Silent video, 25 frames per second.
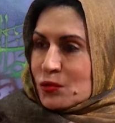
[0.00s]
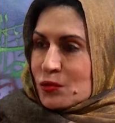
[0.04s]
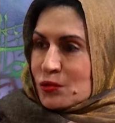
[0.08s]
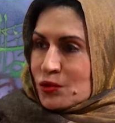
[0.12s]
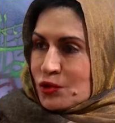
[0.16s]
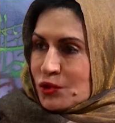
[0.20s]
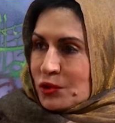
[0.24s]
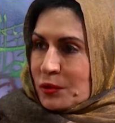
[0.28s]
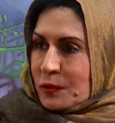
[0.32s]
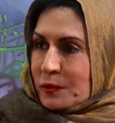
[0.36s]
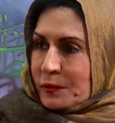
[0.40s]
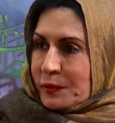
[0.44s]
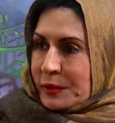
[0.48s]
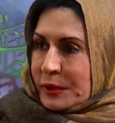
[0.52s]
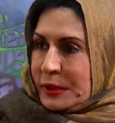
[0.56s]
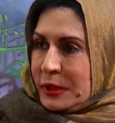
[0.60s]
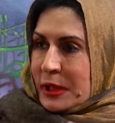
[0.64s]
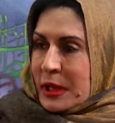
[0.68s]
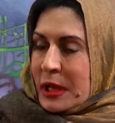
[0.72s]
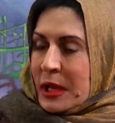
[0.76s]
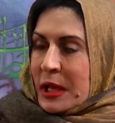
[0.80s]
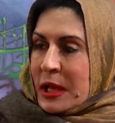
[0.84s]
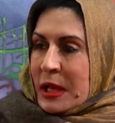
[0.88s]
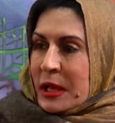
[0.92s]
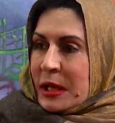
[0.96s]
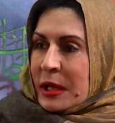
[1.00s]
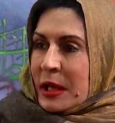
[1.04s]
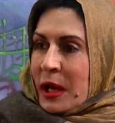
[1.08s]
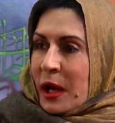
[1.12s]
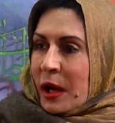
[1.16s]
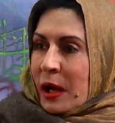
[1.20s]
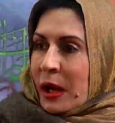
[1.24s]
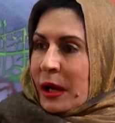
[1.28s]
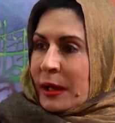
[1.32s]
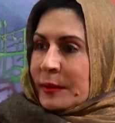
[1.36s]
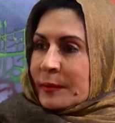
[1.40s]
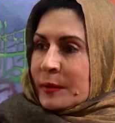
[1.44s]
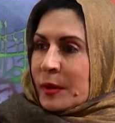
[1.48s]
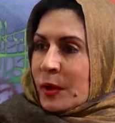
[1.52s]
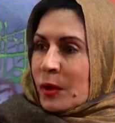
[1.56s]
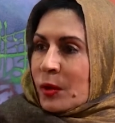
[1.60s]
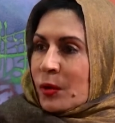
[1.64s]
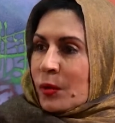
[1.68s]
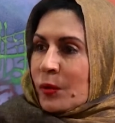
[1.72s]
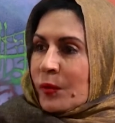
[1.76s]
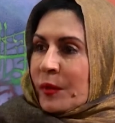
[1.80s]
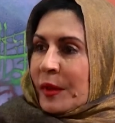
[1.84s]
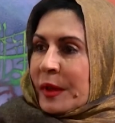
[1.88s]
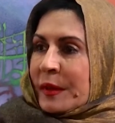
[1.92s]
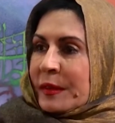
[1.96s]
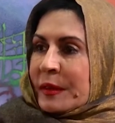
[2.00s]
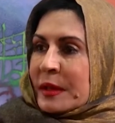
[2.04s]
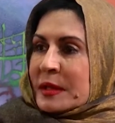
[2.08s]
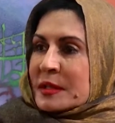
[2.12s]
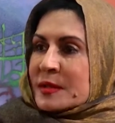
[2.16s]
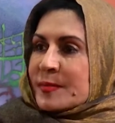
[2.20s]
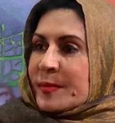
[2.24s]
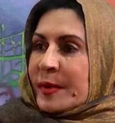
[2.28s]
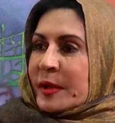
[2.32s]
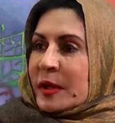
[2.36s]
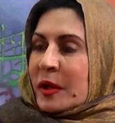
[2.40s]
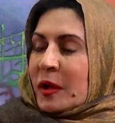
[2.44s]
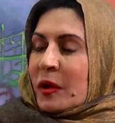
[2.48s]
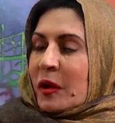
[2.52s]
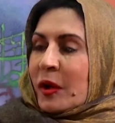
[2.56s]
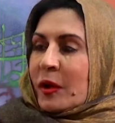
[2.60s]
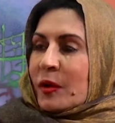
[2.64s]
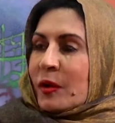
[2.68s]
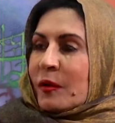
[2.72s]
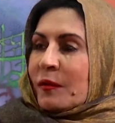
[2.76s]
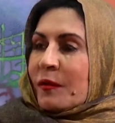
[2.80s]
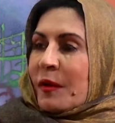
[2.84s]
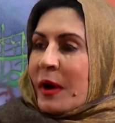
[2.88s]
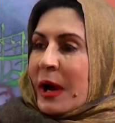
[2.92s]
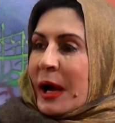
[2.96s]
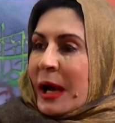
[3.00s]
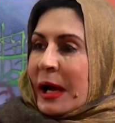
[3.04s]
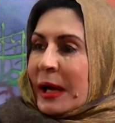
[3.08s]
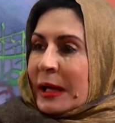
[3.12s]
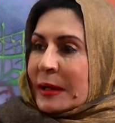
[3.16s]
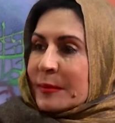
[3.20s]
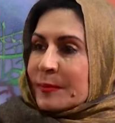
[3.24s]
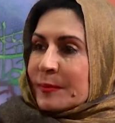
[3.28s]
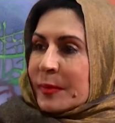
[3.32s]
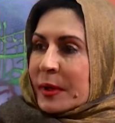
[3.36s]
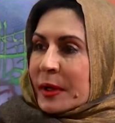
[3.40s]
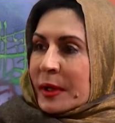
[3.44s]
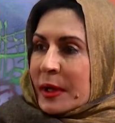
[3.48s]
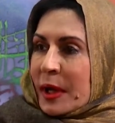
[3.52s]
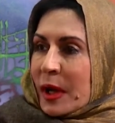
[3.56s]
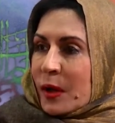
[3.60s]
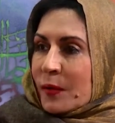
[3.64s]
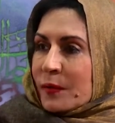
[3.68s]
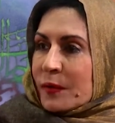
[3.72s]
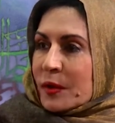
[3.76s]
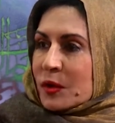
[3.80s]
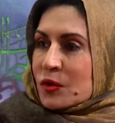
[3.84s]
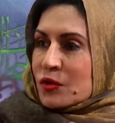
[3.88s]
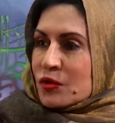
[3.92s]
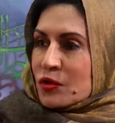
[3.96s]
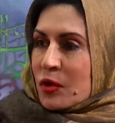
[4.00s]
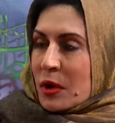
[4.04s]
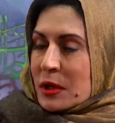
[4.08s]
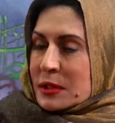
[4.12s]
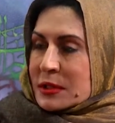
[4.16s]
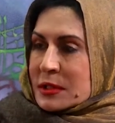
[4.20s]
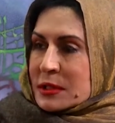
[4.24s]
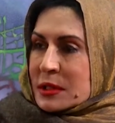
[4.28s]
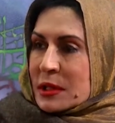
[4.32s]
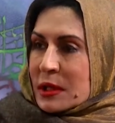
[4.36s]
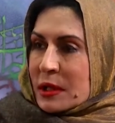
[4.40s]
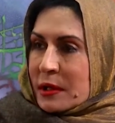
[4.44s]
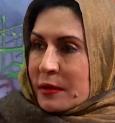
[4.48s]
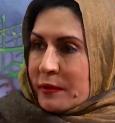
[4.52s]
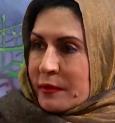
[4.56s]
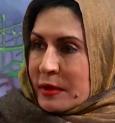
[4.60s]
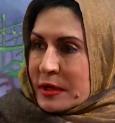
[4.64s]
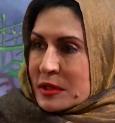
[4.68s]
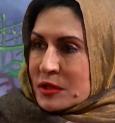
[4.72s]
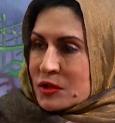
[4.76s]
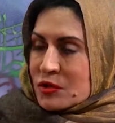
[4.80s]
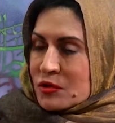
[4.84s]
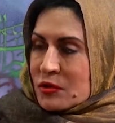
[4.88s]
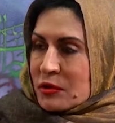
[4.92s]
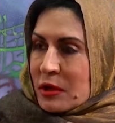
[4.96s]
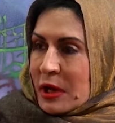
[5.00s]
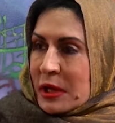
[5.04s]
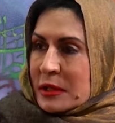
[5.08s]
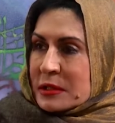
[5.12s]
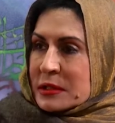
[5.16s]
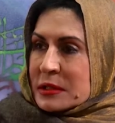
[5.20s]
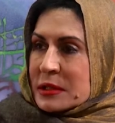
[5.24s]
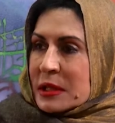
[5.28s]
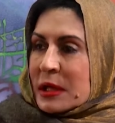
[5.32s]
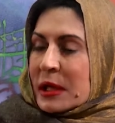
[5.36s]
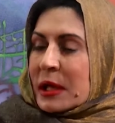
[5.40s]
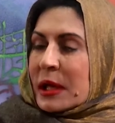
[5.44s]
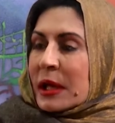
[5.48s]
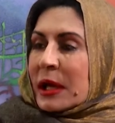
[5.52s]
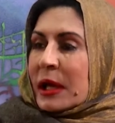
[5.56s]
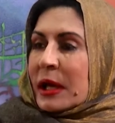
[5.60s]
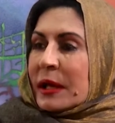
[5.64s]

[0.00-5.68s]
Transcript: children. Now, I know that there's been a lot of hype around the Dros restaurant, mm-hmm.